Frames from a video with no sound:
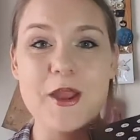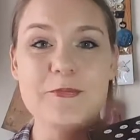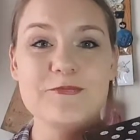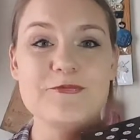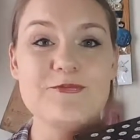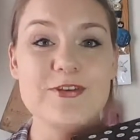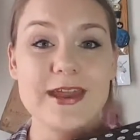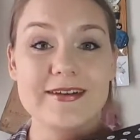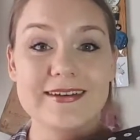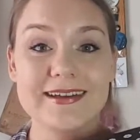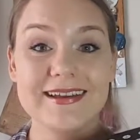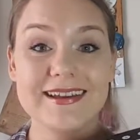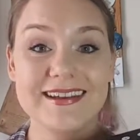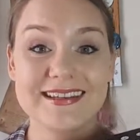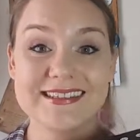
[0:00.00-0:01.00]
I'm
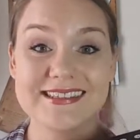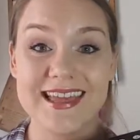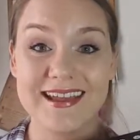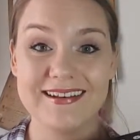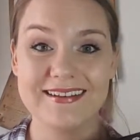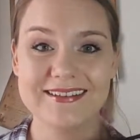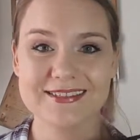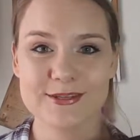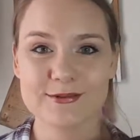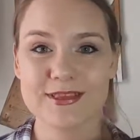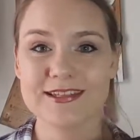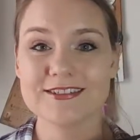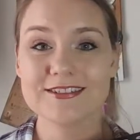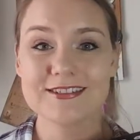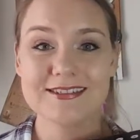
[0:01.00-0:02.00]
very excited, so
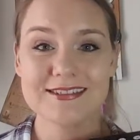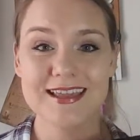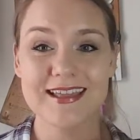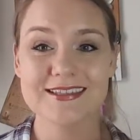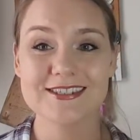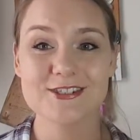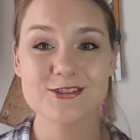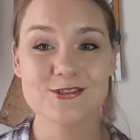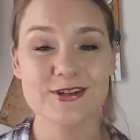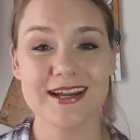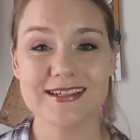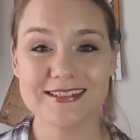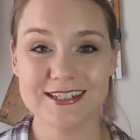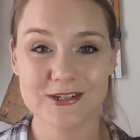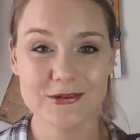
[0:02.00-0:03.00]
let's just get
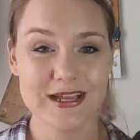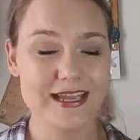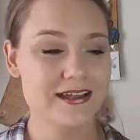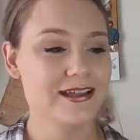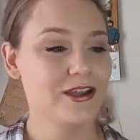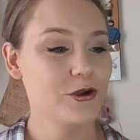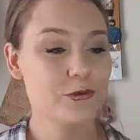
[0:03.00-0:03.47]
straight to it.